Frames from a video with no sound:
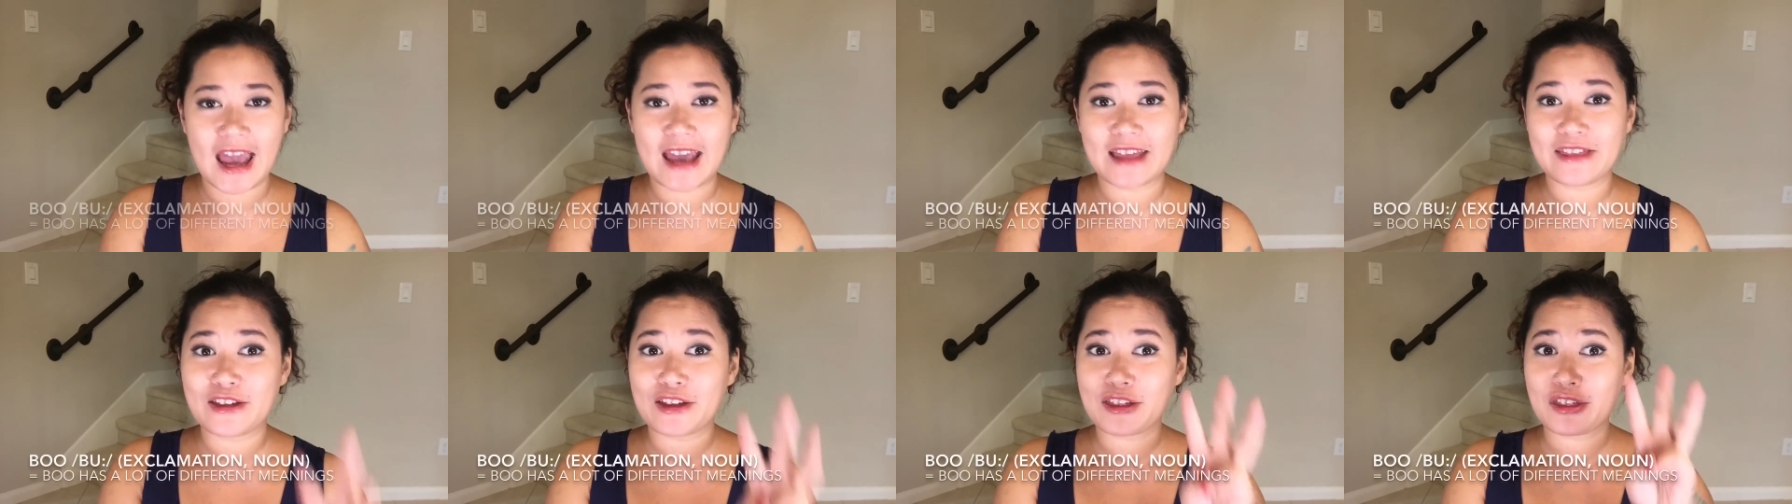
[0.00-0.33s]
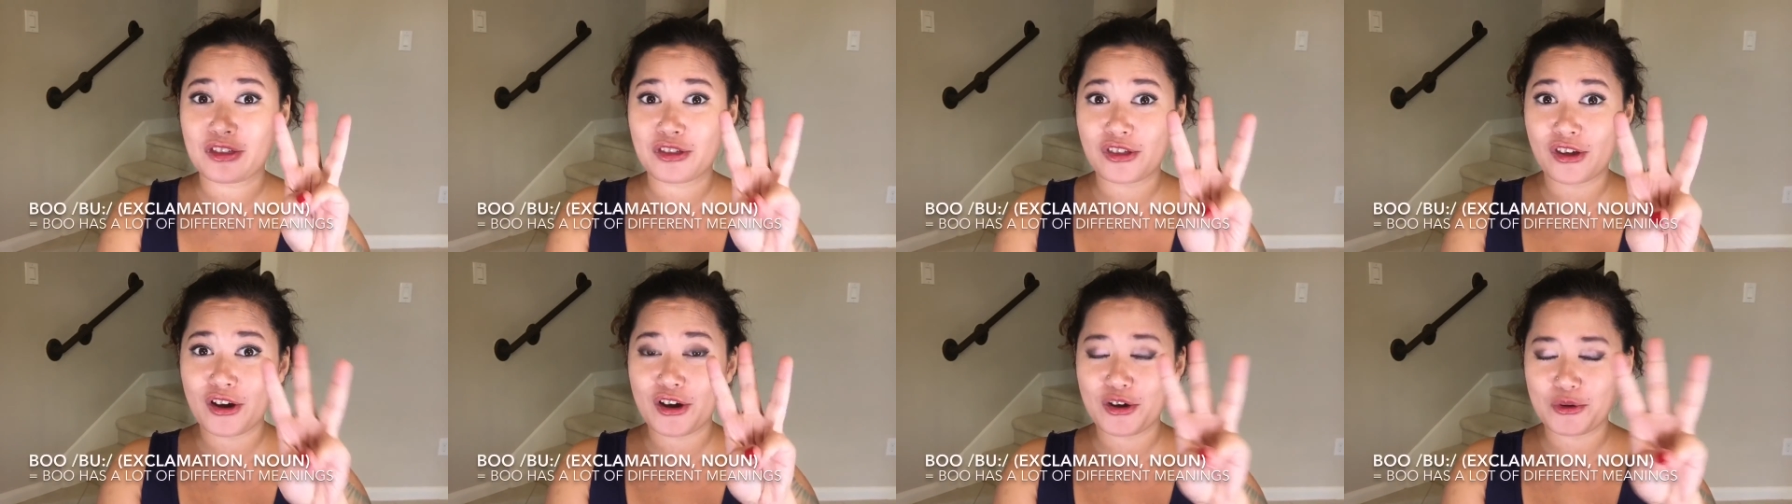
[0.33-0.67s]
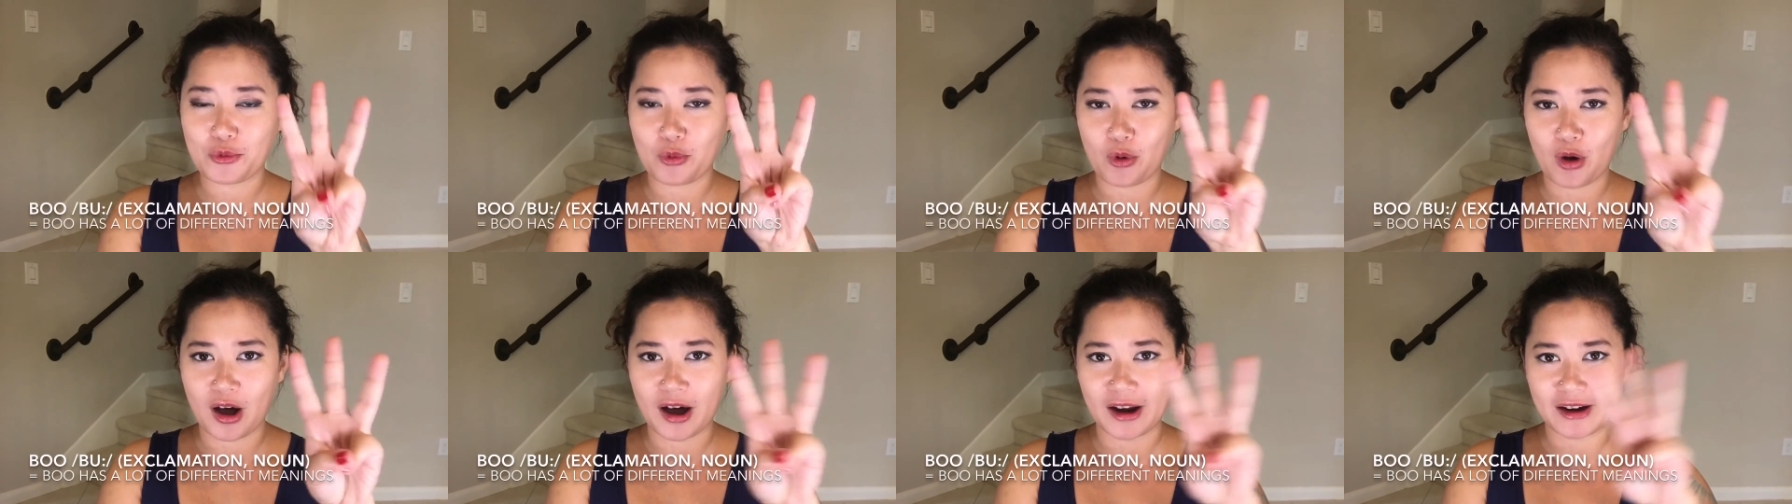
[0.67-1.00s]
And the
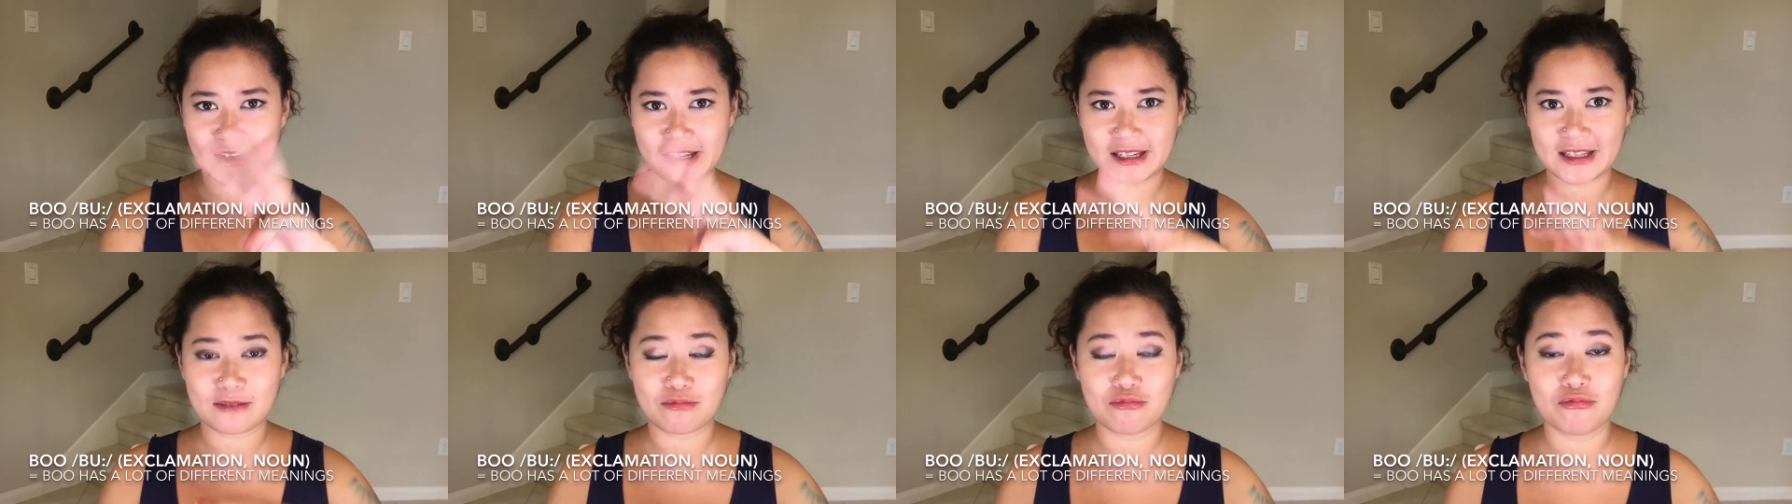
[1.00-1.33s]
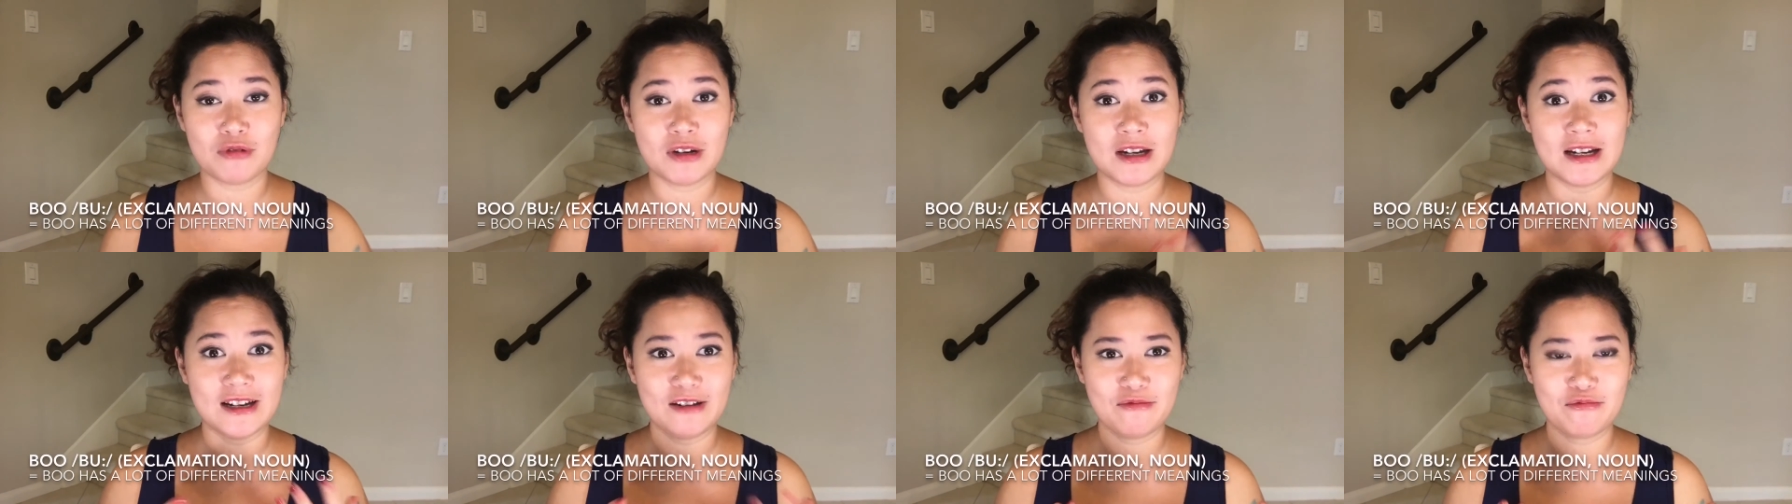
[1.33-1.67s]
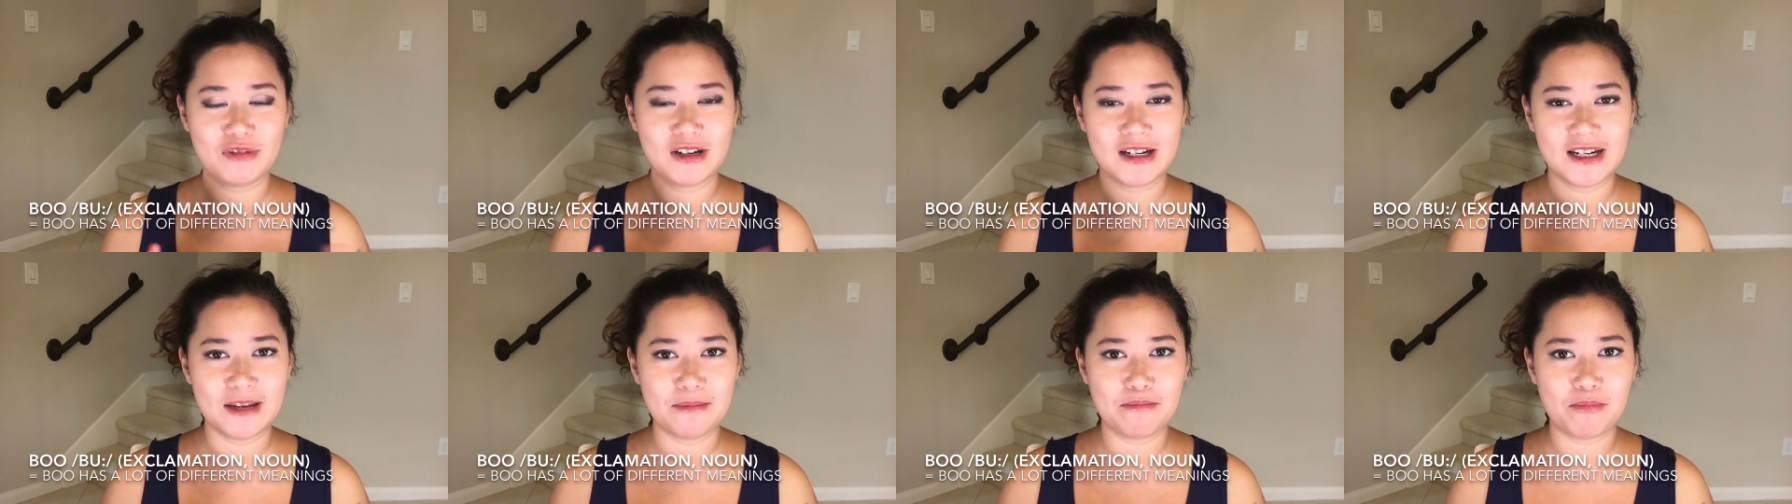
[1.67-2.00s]
third one is really,
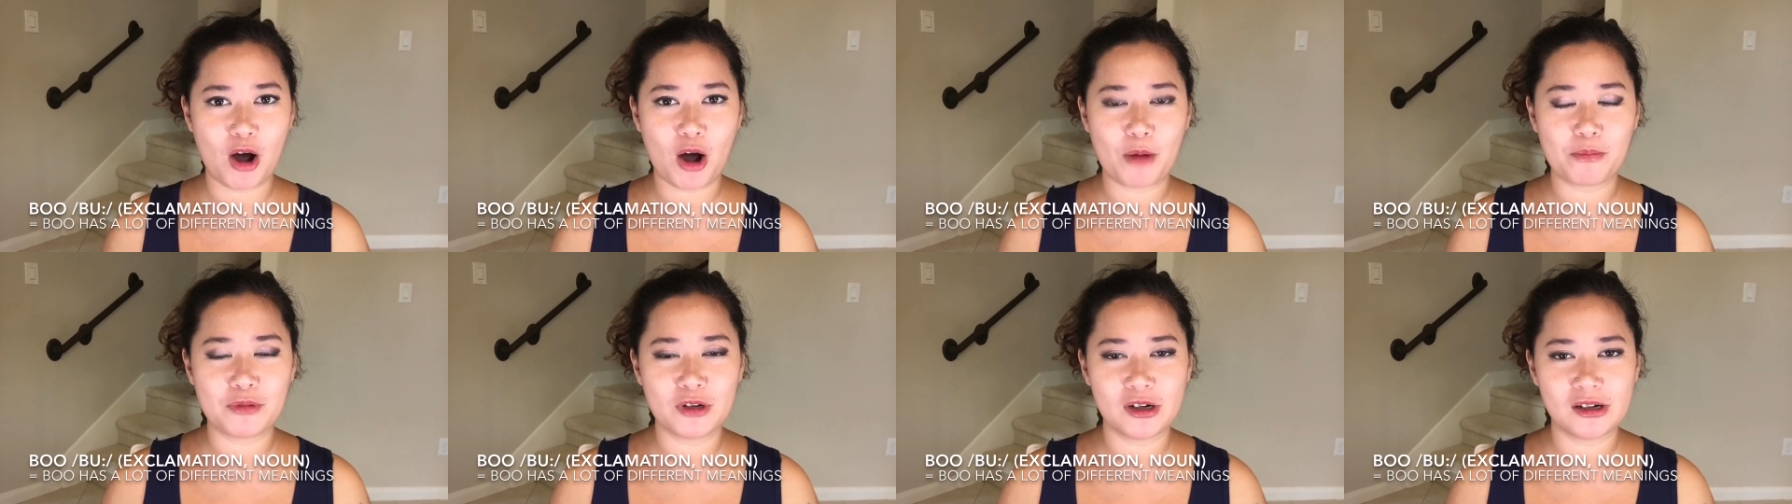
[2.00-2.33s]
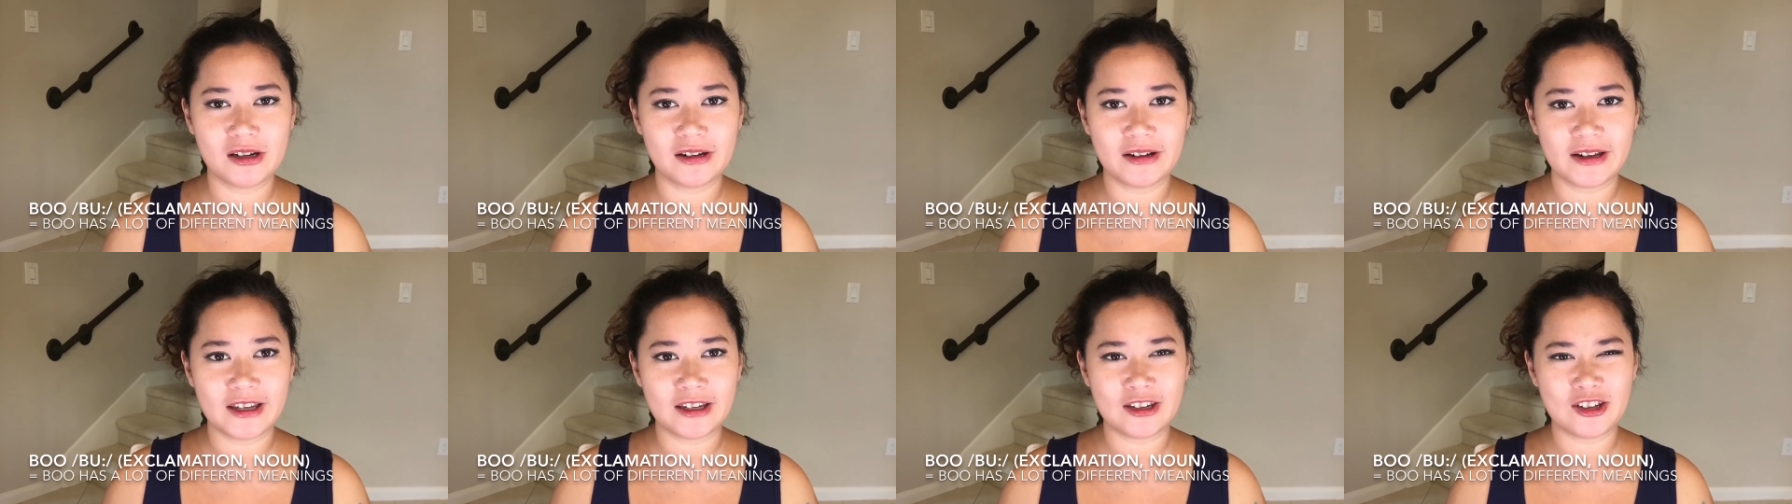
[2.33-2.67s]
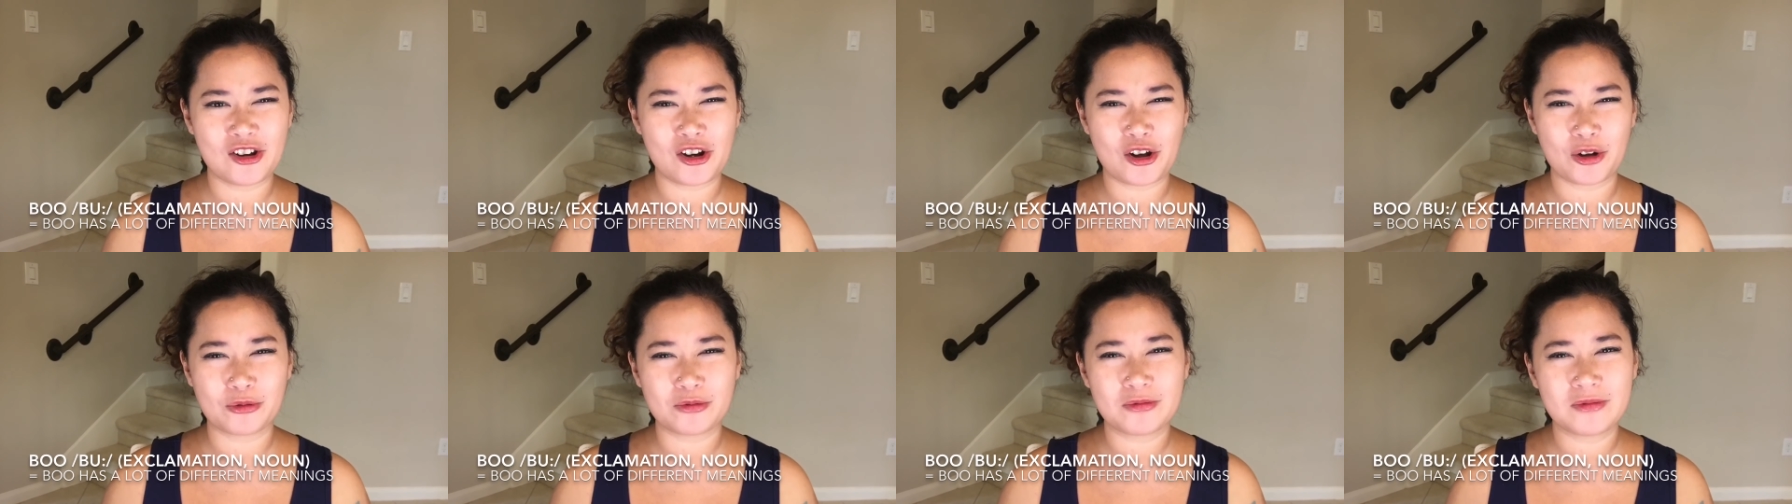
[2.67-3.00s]
really popular in,
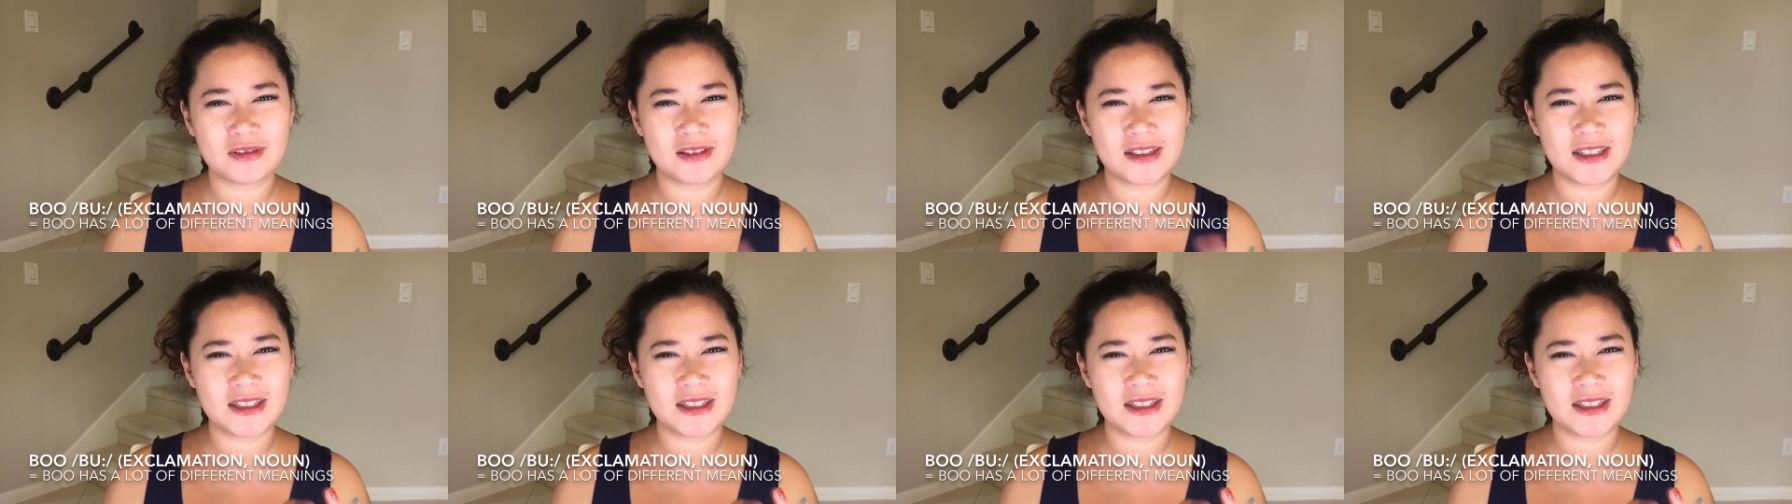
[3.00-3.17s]
you know,